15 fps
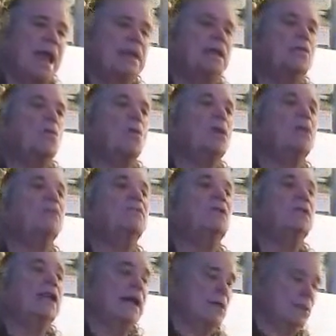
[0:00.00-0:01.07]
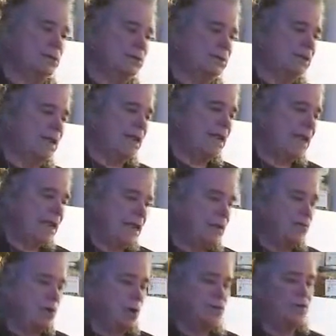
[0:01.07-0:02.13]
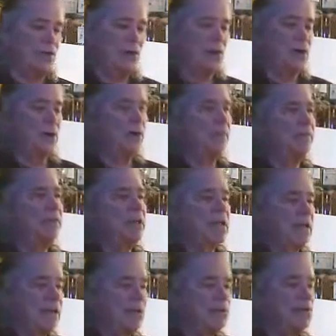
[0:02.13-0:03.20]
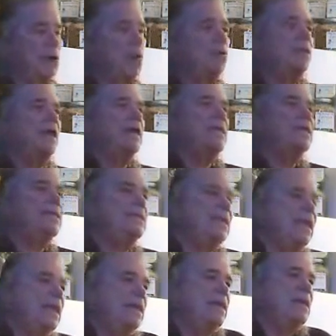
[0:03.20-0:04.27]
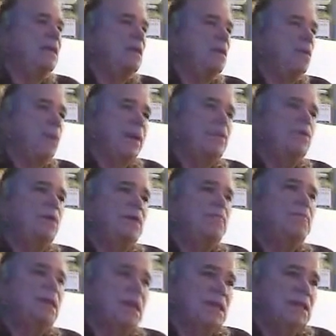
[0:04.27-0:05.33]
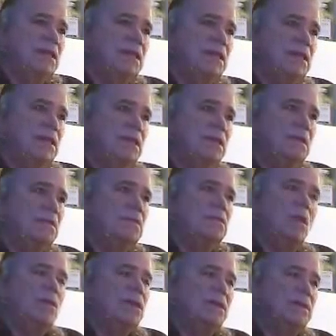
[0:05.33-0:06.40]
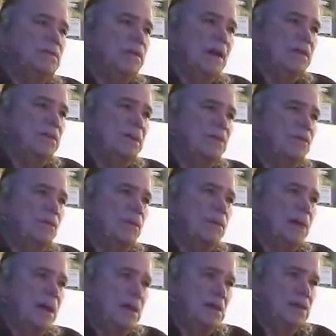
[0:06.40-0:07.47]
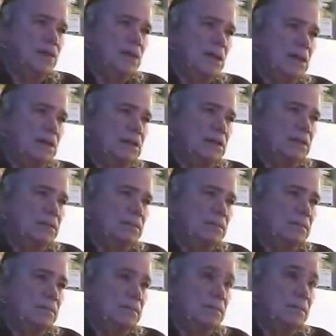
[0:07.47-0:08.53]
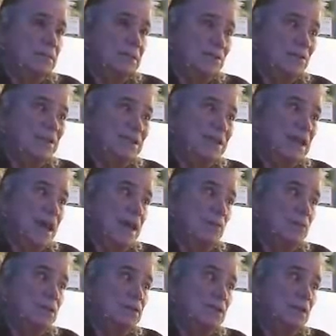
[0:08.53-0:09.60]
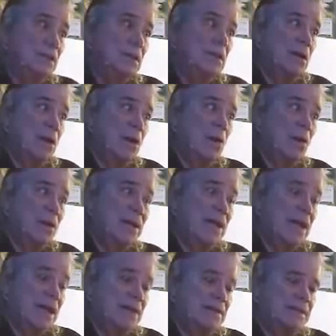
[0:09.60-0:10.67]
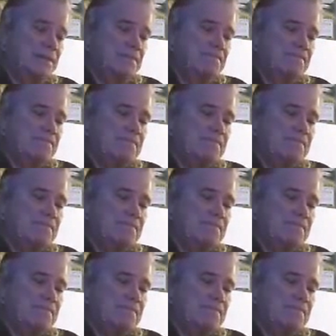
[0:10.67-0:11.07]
And in one of the letters he wrote to her, he wrote and he said, when we meet, don't expect me to apologize. So this guy was a hard case.